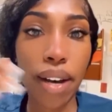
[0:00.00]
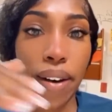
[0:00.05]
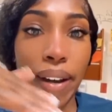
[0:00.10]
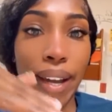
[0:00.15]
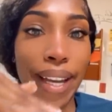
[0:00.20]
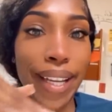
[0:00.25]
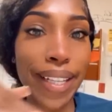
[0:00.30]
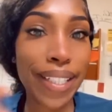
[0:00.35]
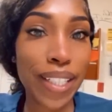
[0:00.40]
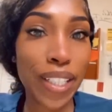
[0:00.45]

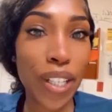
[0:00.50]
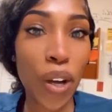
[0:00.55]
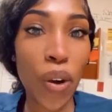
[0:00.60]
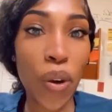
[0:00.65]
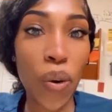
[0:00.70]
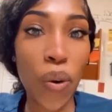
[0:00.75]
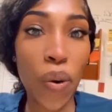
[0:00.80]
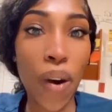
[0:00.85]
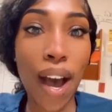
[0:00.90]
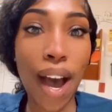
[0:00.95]
Okay,
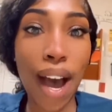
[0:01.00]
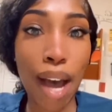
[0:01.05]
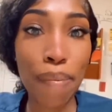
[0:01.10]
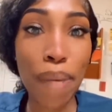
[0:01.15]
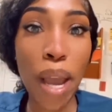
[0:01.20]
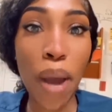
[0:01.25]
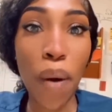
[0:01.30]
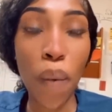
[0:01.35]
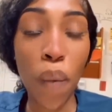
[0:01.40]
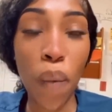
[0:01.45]
so
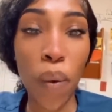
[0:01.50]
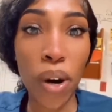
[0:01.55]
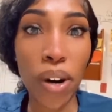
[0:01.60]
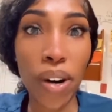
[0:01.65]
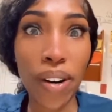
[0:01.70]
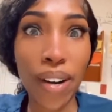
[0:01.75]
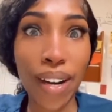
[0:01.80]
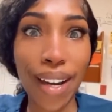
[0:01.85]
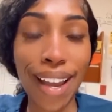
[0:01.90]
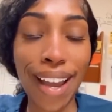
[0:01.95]
I'm at
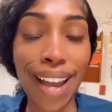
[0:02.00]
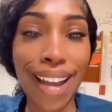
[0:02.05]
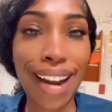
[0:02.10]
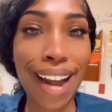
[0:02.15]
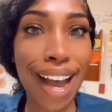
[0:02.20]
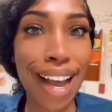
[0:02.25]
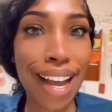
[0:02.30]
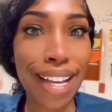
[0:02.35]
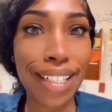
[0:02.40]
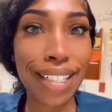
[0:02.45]
work
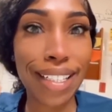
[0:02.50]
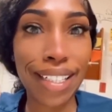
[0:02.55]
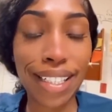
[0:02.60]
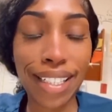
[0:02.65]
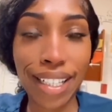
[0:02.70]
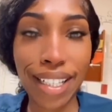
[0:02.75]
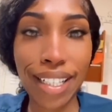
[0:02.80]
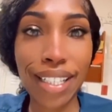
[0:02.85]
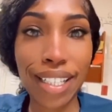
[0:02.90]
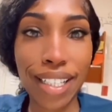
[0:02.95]
and I
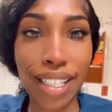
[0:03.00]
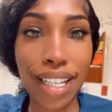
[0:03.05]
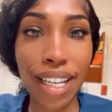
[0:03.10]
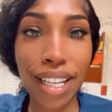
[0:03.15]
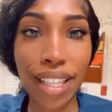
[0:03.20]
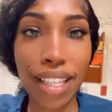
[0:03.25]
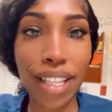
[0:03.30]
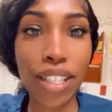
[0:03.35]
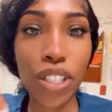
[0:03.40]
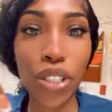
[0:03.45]
just
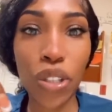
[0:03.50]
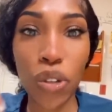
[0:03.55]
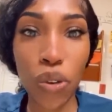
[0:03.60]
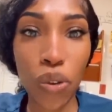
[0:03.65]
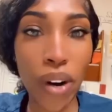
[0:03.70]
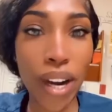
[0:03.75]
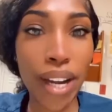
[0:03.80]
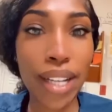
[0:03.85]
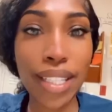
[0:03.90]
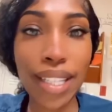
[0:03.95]
seen this
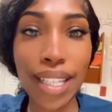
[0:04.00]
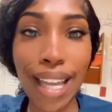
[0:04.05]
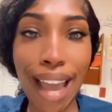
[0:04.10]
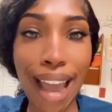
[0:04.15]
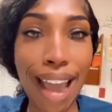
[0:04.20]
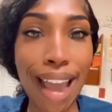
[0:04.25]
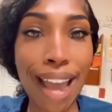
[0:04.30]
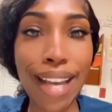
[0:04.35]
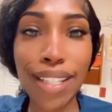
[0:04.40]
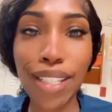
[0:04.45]

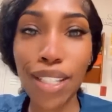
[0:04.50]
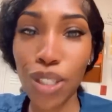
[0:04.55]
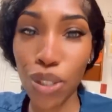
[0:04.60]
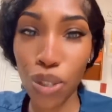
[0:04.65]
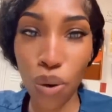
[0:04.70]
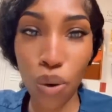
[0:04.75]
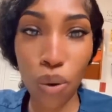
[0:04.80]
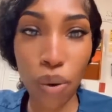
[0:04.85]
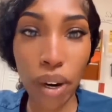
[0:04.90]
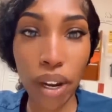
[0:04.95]
crazy ass
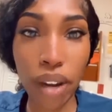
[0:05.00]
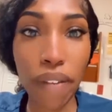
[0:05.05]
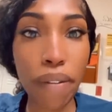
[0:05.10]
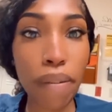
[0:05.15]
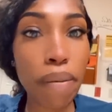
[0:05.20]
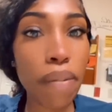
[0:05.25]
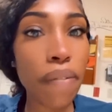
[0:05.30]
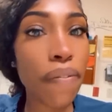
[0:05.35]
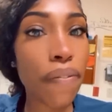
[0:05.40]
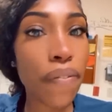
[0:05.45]
story.
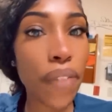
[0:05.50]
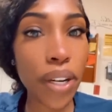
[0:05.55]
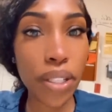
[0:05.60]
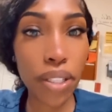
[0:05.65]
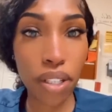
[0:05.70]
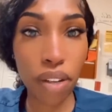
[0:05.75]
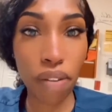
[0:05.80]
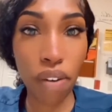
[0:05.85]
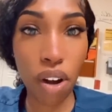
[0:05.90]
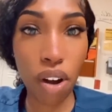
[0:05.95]

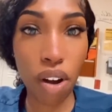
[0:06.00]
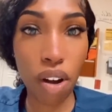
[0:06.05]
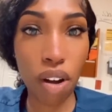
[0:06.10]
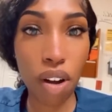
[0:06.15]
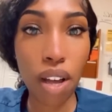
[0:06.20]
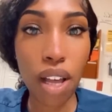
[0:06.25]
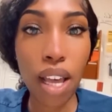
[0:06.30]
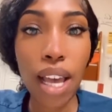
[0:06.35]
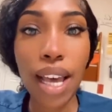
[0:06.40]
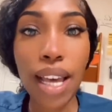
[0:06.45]
First of
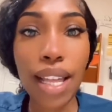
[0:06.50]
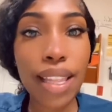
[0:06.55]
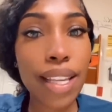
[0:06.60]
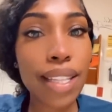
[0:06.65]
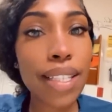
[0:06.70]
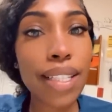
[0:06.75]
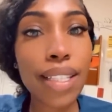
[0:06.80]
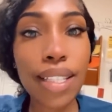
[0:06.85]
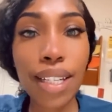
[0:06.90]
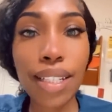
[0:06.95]
all,
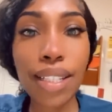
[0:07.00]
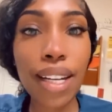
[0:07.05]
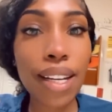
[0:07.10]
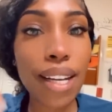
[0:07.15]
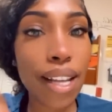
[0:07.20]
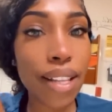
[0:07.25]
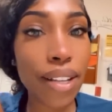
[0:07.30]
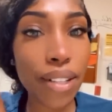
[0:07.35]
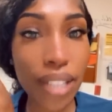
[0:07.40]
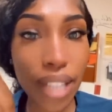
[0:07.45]
this is just
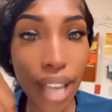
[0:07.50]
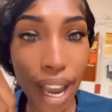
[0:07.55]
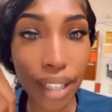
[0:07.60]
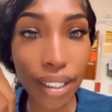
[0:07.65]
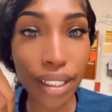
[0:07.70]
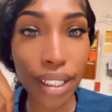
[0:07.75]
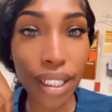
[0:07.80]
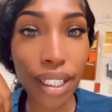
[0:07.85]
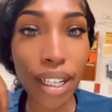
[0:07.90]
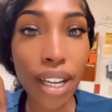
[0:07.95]
another
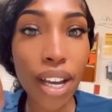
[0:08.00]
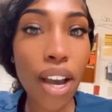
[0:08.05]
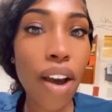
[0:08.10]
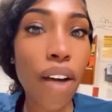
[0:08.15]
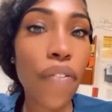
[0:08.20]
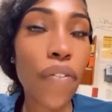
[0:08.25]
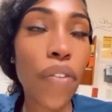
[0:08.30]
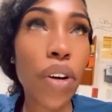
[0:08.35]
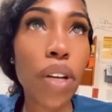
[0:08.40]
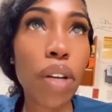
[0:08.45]
tactic
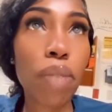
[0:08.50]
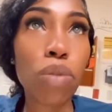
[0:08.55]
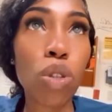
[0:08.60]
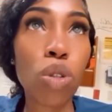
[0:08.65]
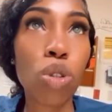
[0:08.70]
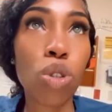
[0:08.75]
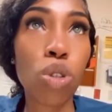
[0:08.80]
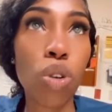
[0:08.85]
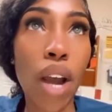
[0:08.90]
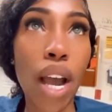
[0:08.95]
for them
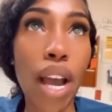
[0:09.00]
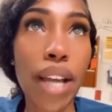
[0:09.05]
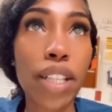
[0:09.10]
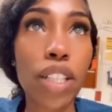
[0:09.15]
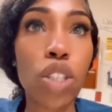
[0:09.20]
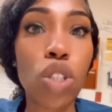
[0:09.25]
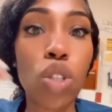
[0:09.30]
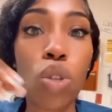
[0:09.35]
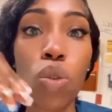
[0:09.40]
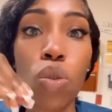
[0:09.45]
to
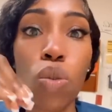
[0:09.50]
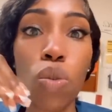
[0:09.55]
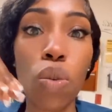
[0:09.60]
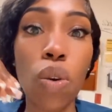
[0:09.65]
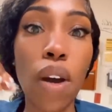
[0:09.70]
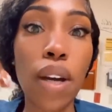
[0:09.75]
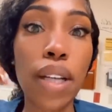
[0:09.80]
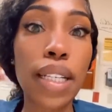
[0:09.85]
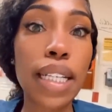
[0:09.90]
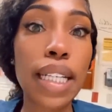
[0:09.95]
try
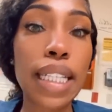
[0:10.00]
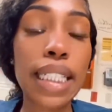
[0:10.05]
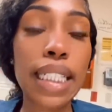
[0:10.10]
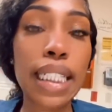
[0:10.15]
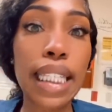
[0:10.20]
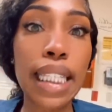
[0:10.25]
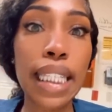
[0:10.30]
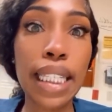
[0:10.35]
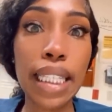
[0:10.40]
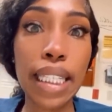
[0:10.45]
to
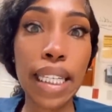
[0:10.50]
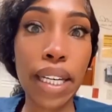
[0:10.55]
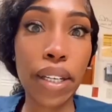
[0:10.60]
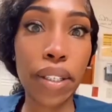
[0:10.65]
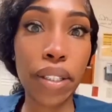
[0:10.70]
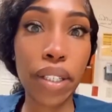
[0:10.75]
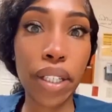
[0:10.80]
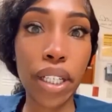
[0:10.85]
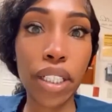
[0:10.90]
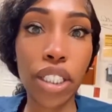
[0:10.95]

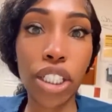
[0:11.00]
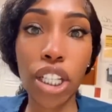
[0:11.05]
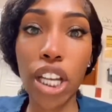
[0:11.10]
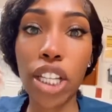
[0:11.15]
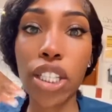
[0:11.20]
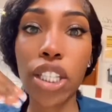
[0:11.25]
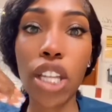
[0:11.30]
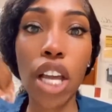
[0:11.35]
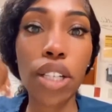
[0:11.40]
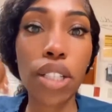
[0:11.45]
literally
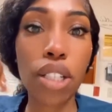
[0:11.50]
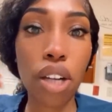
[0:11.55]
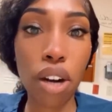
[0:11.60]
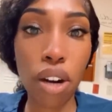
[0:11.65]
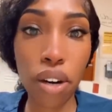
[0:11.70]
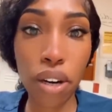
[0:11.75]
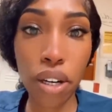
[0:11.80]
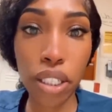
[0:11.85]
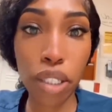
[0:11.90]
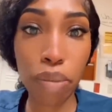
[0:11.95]
just
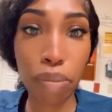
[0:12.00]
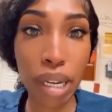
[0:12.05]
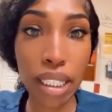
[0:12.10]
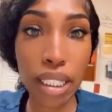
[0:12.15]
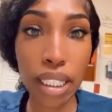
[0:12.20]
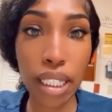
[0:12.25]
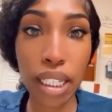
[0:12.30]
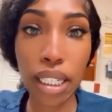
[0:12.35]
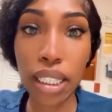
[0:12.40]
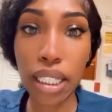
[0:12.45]
tarnish
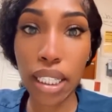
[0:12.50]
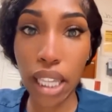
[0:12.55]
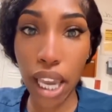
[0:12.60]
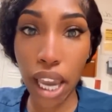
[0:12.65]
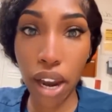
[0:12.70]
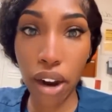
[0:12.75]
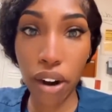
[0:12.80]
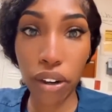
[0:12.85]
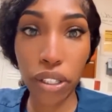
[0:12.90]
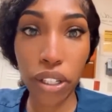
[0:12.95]
my son's
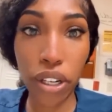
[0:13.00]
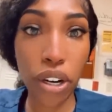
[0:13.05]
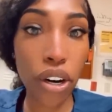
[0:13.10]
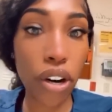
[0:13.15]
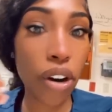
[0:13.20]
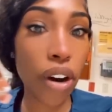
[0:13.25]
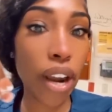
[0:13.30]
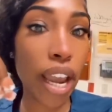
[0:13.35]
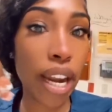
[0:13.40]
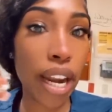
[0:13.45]

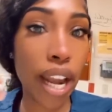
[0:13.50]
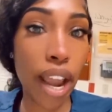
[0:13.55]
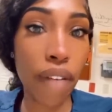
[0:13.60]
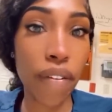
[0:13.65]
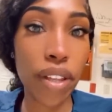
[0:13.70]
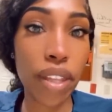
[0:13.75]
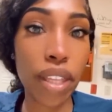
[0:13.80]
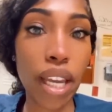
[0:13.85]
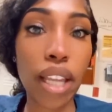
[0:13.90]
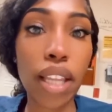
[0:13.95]
character and
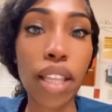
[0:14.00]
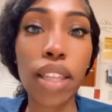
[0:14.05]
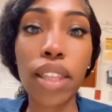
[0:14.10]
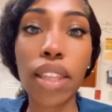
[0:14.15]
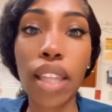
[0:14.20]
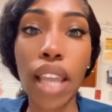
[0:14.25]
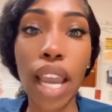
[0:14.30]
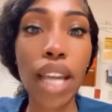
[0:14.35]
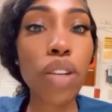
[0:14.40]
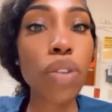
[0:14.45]

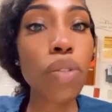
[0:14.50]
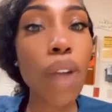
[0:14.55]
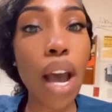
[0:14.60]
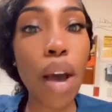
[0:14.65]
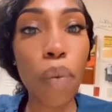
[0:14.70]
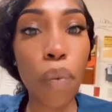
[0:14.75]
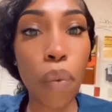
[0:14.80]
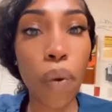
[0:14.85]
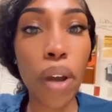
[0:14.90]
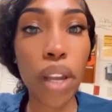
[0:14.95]
everything. They do
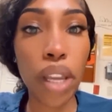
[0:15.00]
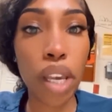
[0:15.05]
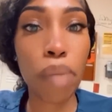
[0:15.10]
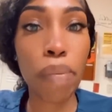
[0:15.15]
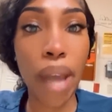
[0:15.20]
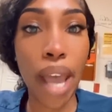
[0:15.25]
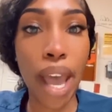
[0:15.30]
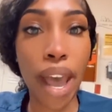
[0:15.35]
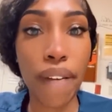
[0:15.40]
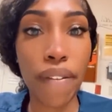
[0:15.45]
not want
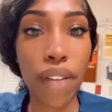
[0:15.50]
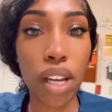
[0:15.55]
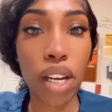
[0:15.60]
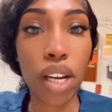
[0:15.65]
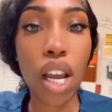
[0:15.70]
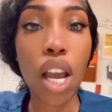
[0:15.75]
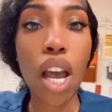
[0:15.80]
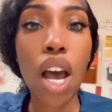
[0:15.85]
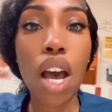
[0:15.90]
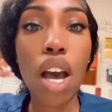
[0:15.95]
him
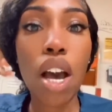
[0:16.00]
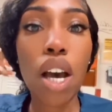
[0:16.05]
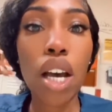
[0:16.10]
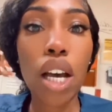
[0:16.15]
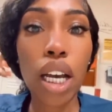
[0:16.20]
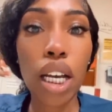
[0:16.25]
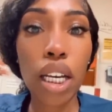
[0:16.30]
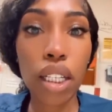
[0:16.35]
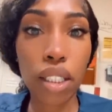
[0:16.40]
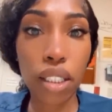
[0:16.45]
having
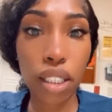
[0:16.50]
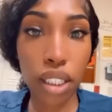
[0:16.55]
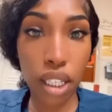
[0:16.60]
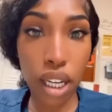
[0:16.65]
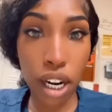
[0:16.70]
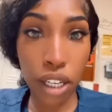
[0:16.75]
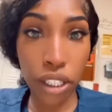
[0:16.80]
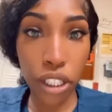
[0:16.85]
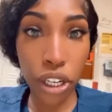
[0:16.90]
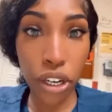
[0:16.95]

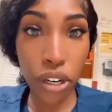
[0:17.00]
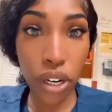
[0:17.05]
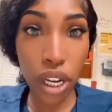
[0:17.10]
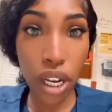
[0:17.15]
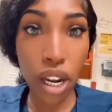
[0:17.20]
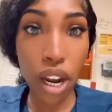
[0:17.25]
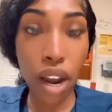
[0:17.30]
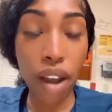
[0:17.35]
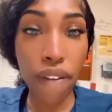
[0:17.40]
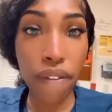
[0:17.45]

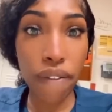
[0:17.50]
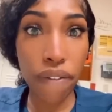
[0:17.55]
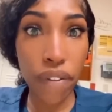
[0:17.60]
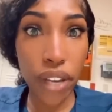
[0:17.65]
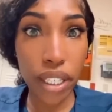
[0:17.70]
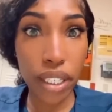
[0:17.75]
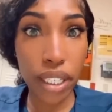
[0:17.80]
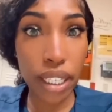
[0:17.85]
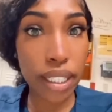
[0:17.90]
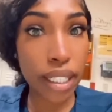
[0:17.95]
attorney
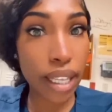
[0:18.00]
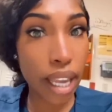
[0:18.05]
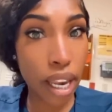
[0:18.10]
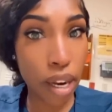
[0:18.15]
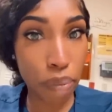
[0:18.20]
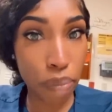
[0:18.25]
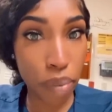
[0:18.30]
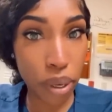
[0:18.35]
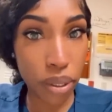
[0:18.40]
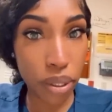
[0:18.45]
visits
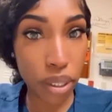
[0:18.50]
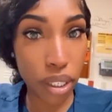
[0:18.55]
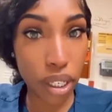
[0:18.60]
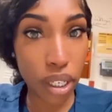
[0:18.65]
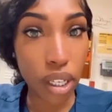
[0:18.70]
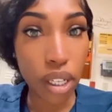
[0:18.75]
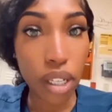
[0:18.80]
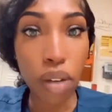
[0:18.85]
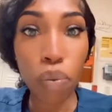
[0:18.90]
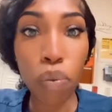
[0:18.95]
in
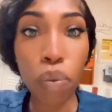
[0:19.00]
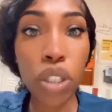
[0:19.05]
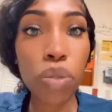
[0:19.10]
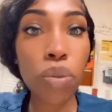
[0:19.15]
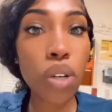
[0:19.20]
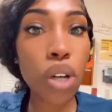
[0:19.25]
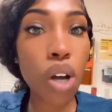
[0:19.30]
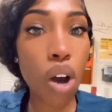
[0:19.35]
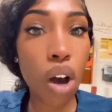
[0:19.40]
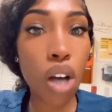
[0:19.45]
person,
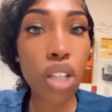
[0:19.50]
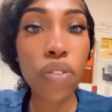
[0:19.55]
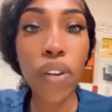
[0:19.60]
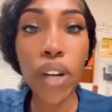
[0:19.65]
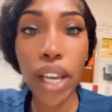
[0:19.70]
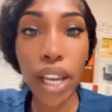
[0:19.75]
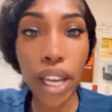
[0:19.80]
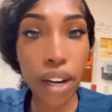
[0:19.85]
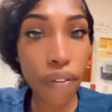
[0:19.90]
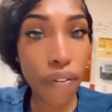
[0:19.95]
which will cause
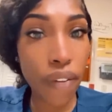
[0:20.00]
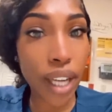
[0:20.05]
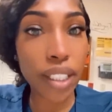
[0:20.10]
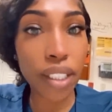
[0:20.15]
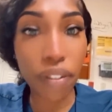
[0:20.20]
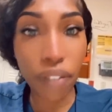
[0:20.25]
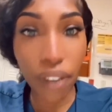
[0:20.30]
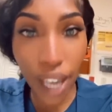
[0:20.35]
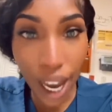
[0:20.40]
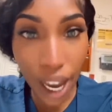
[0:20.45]
for
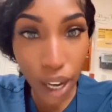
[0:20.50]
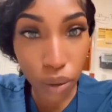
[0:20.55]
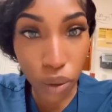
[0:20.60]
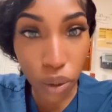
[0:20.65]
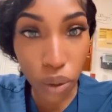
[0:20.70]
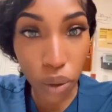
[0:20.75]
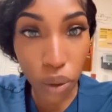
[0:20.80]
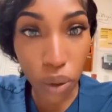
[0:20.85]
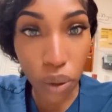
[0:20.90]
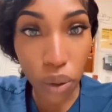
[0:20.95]
ineffective
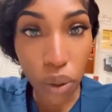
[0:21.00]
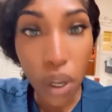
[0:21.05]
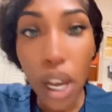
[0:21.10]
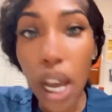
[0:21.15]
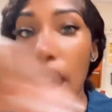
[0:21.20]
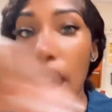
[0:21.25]
counsel.